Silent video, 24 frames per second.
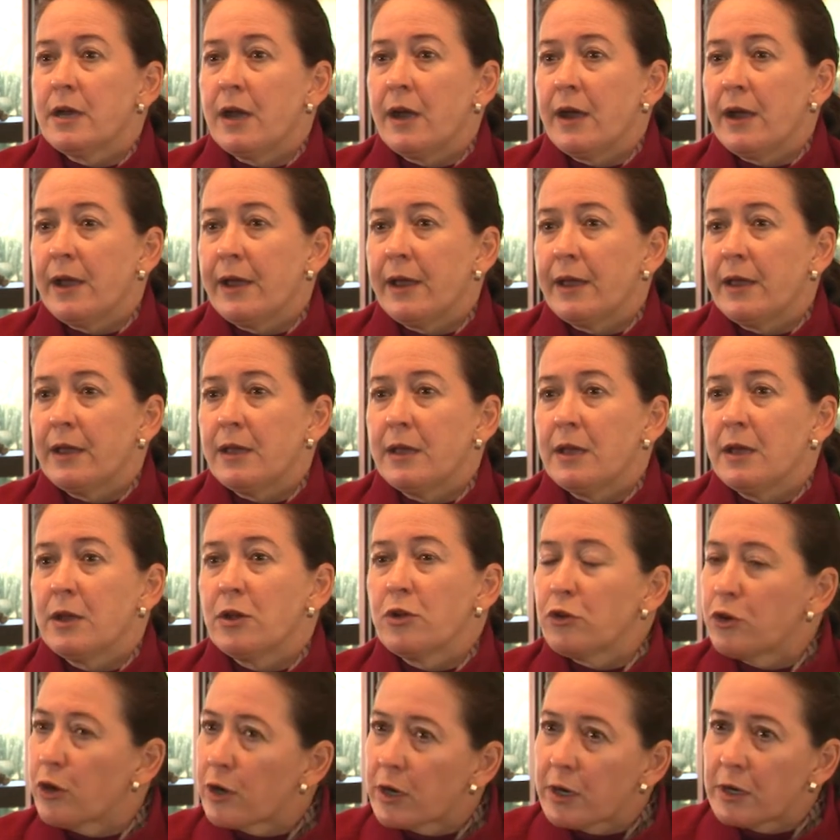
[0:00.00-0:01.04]
I
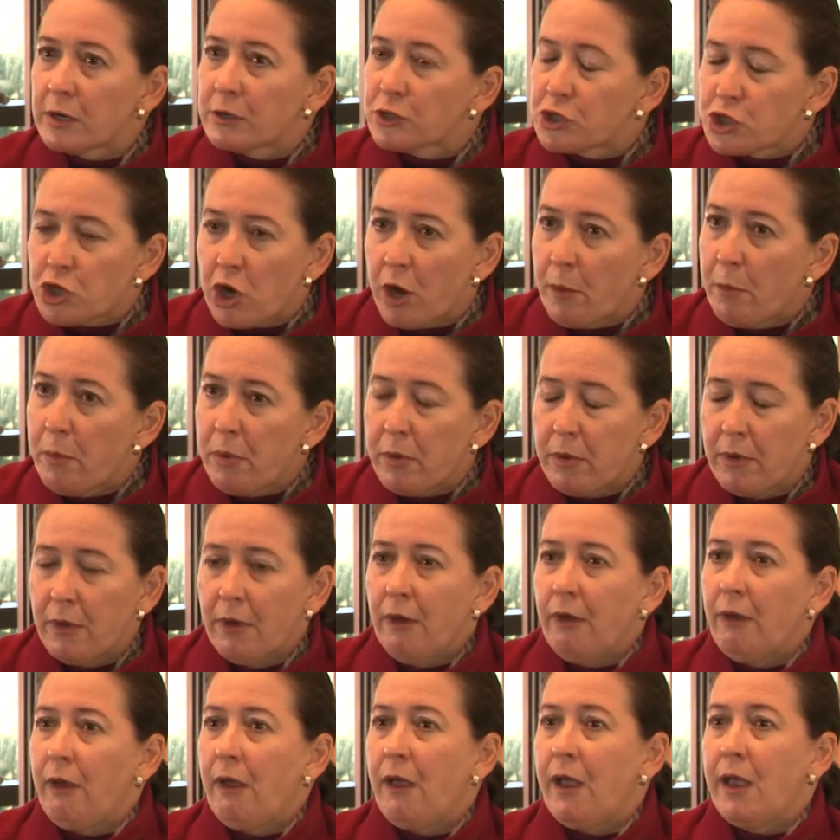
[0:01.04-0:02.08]
got a little job
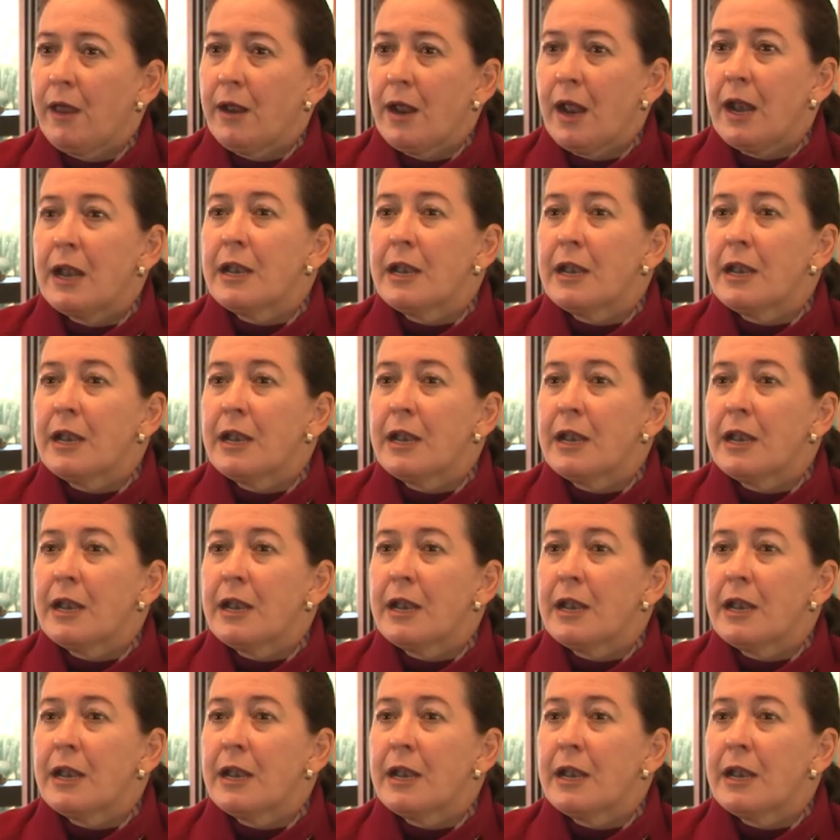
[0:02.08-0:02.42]
and I